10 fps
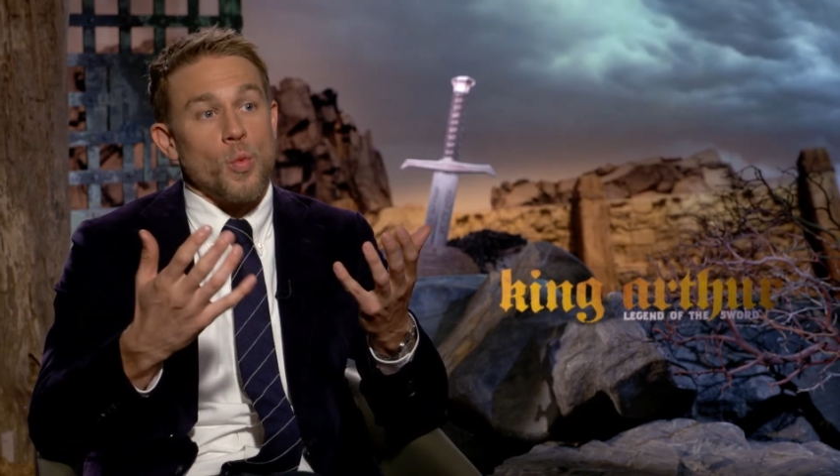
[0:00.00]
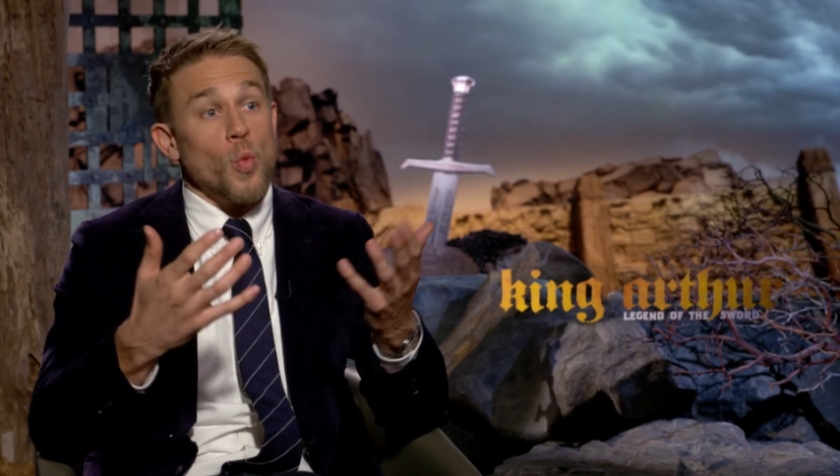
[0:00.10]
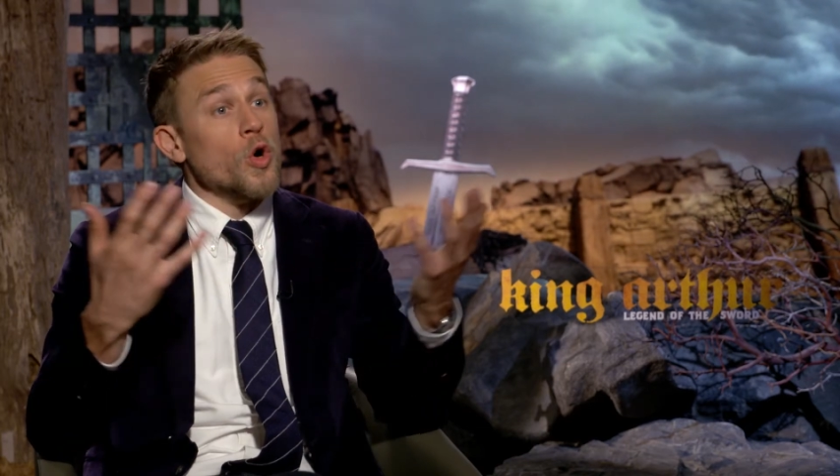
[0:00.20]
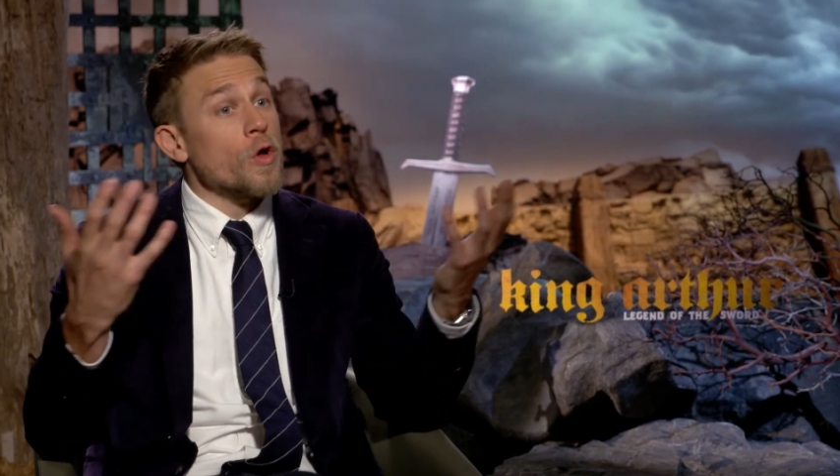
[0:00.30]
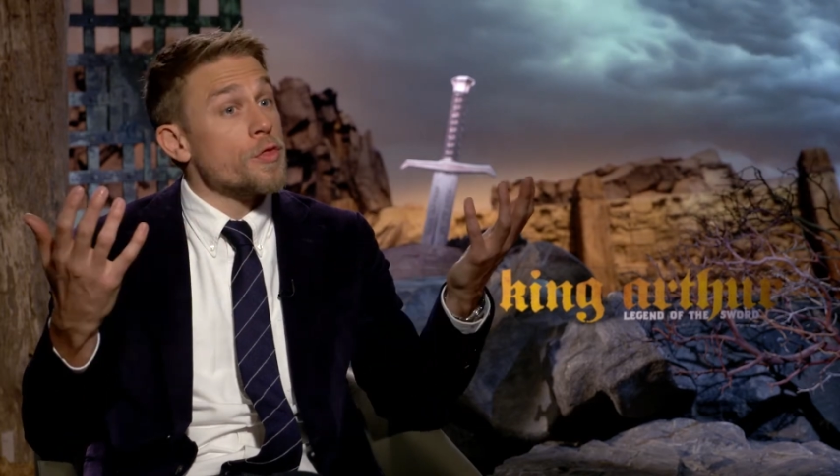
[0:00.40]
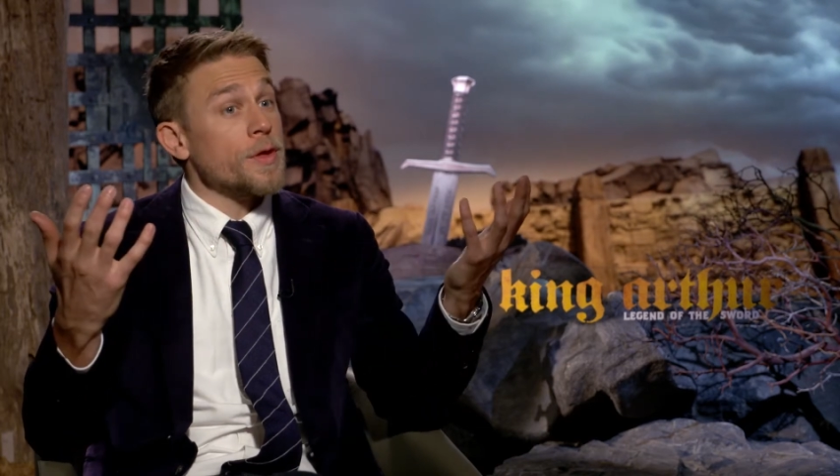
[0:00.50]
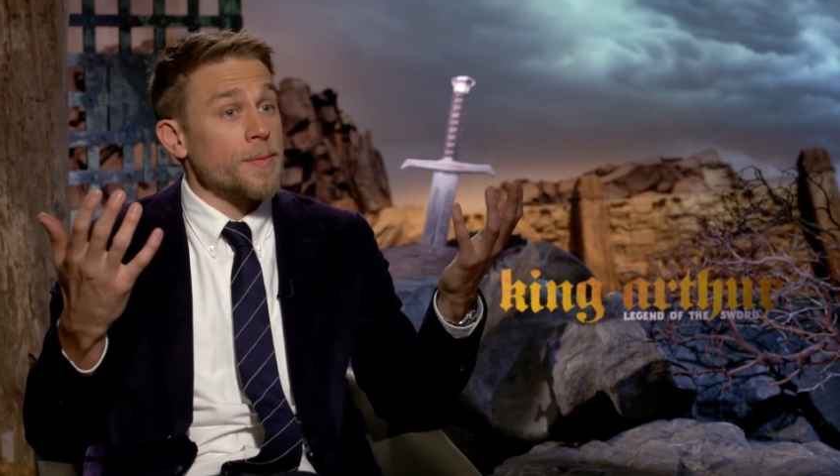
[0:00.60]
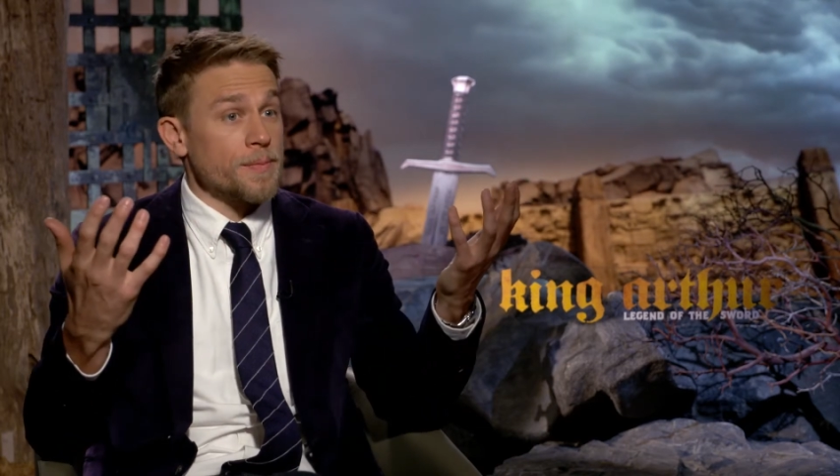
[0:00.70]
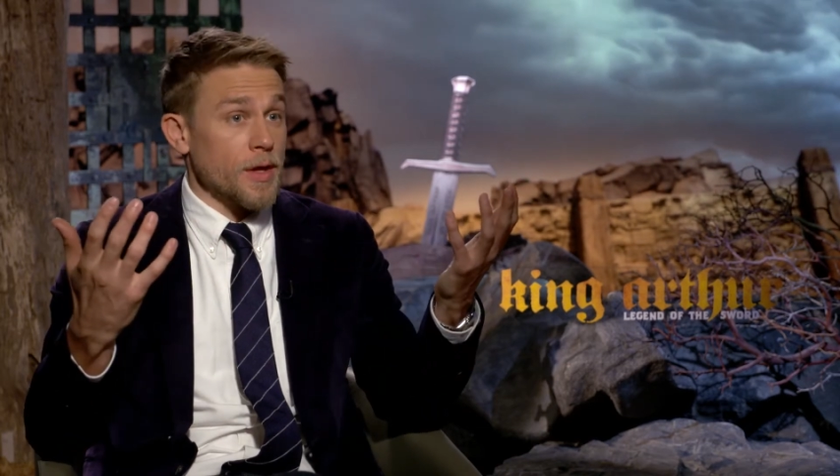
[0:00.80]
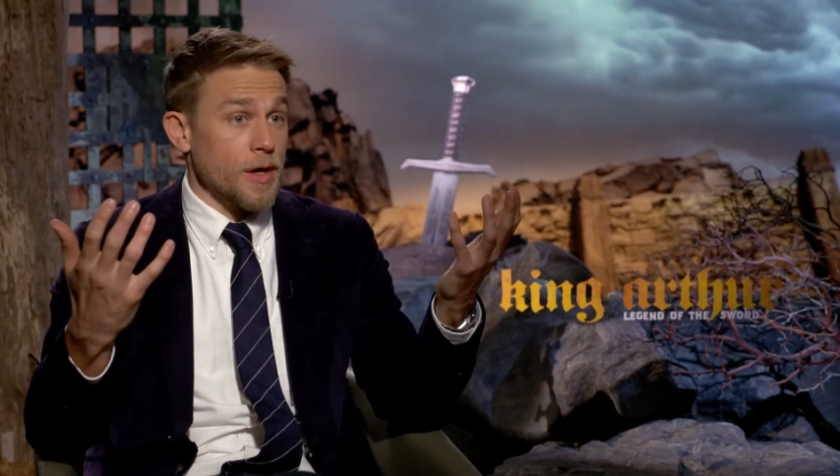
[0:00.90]
worthy
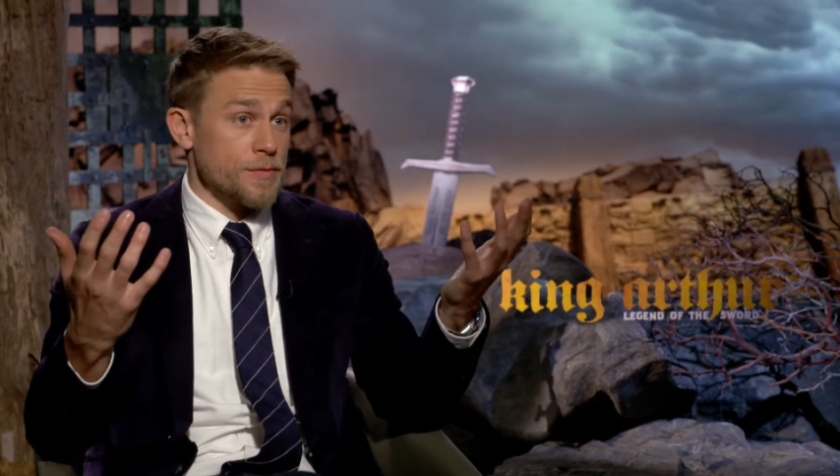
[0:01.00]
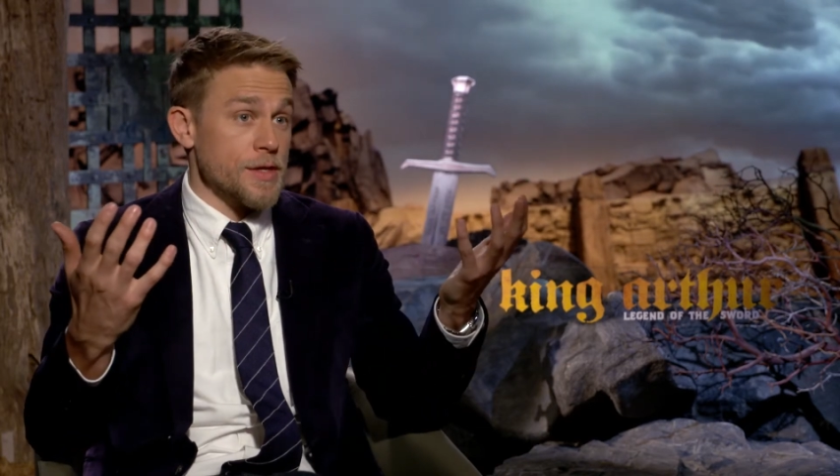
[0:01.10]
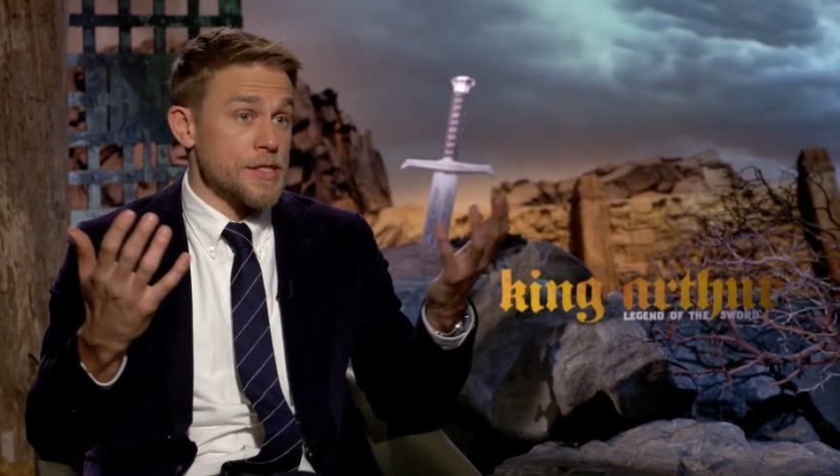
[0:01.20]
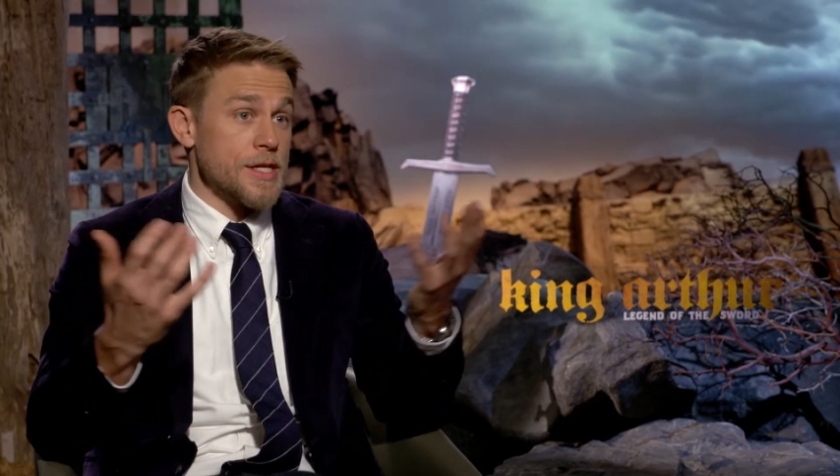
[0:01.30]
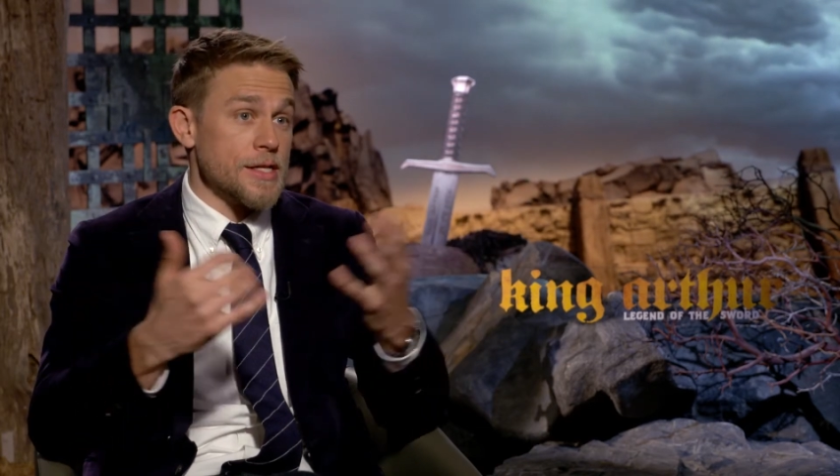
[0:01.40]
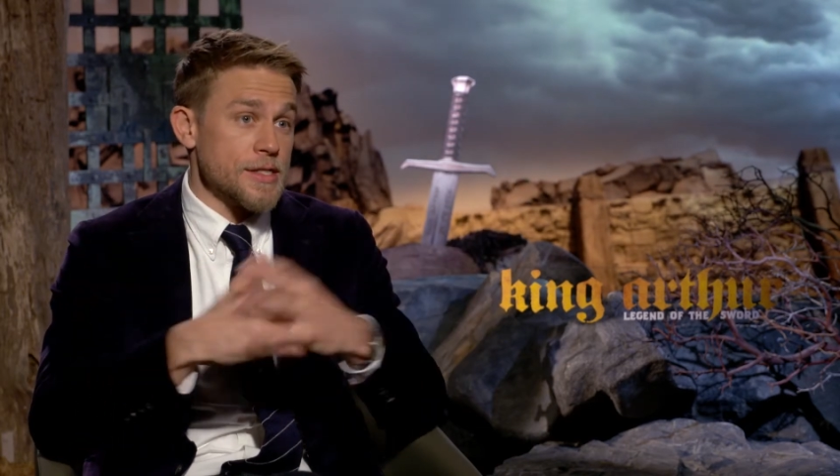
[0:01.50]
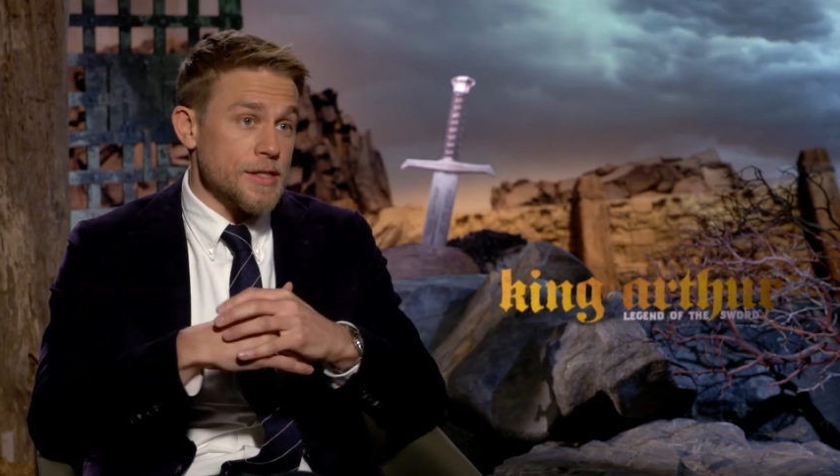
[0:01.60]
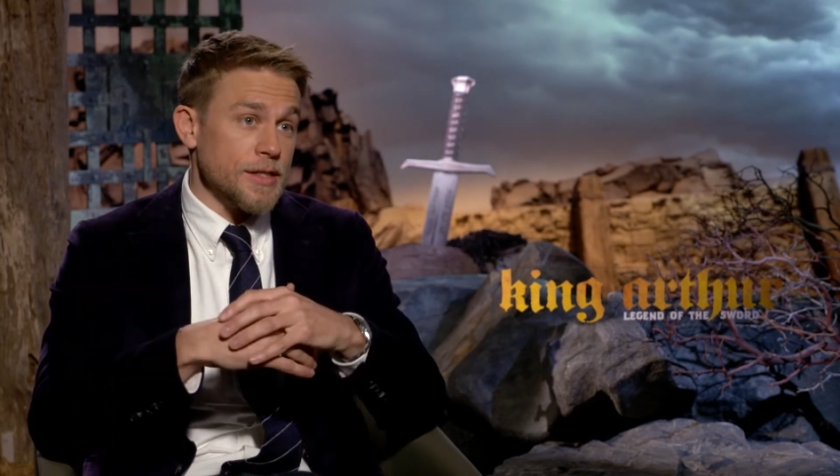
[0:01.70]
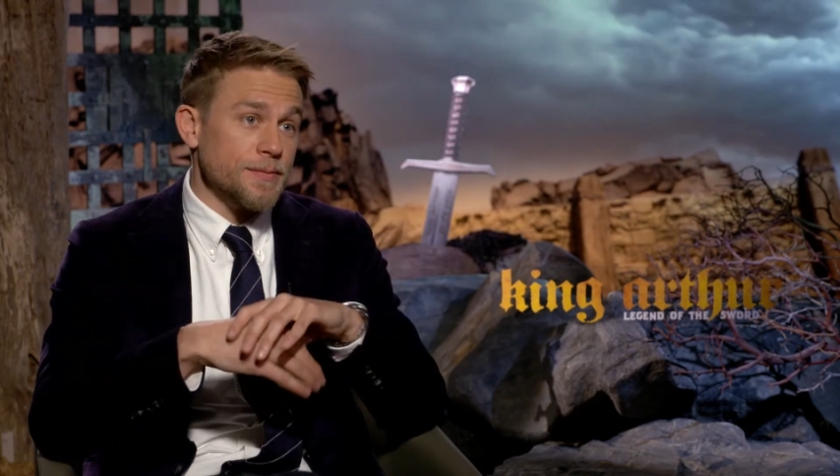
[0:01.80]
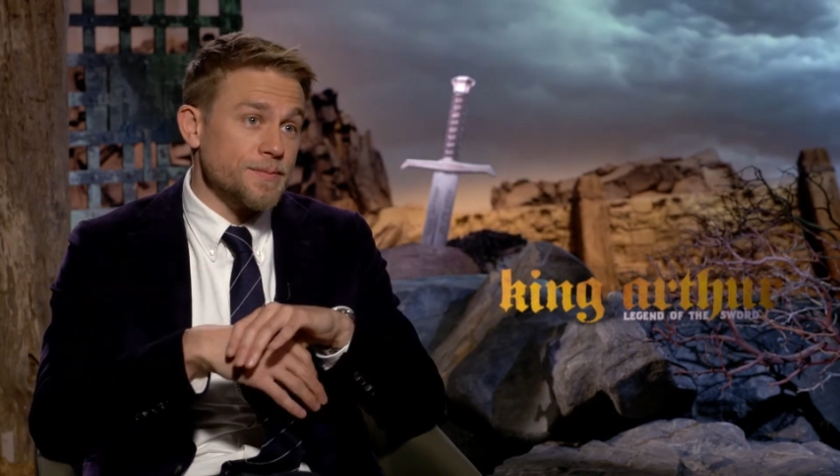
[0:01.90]
of this
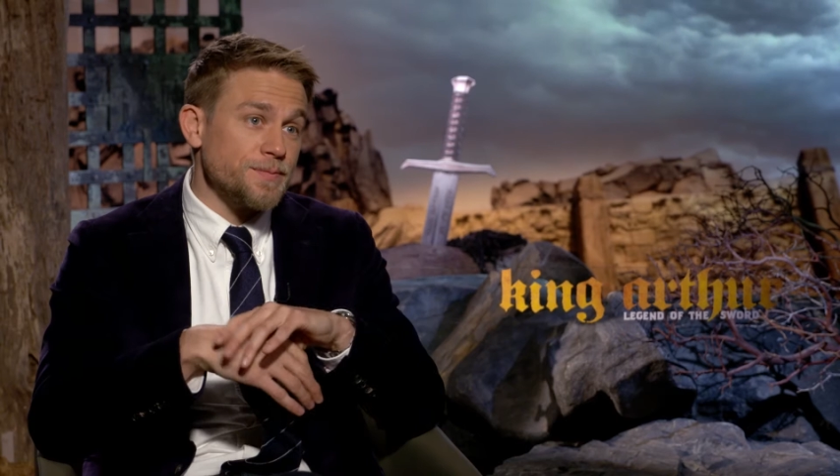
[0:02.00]
destiny.